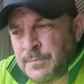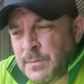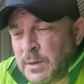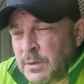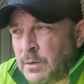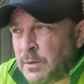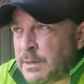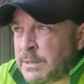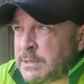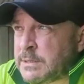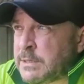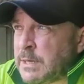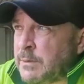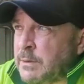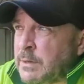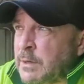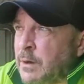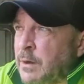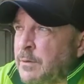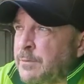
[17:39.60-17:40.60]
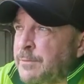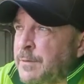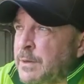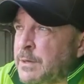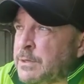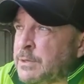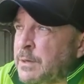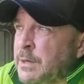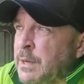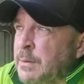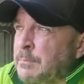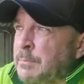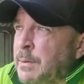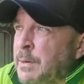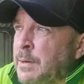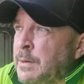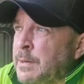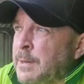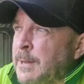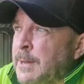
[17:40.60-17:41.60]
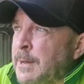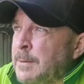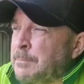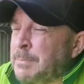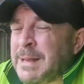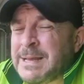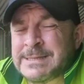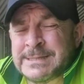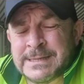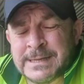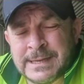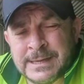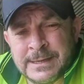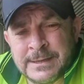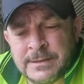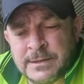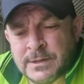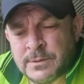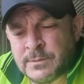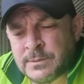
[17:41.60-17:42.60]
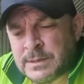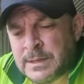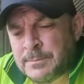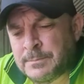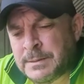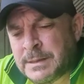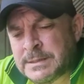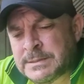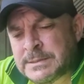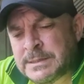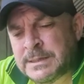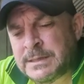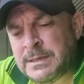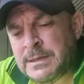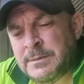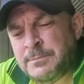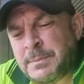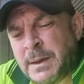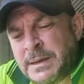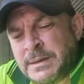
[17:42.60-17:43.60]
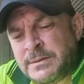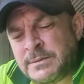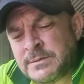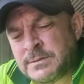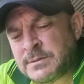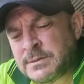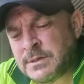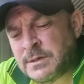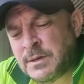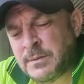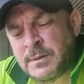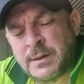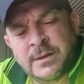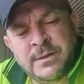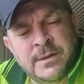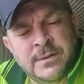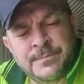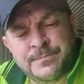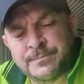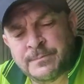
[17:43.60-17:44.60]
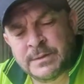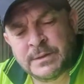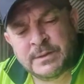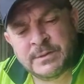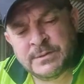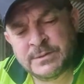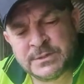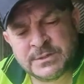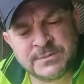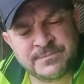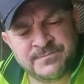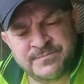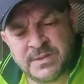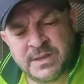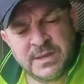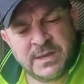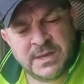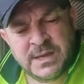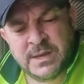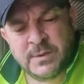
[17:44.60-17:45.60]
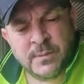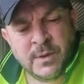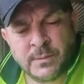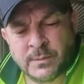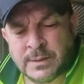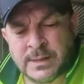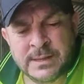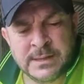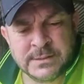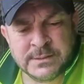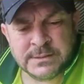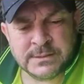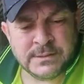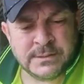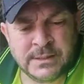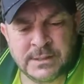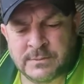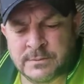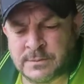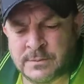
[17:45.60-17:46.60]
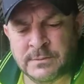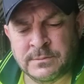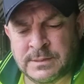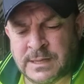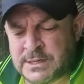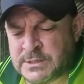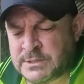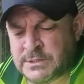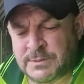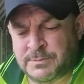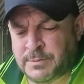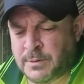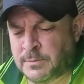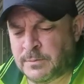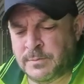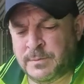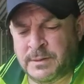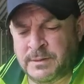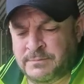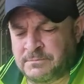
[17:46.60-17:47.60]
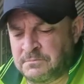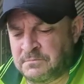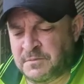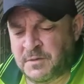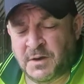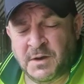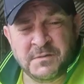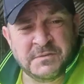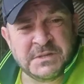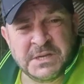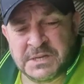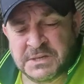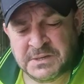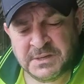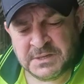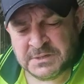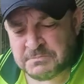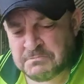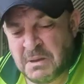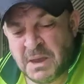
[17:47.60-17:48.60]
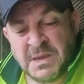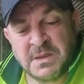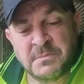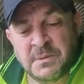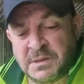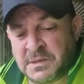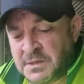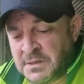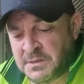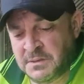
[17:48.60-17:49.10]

not necessarily got a finish on it, but plasticky. You don't want that plasticky paint type leather, because it won't last. It will last you probably 5-10 years maybe,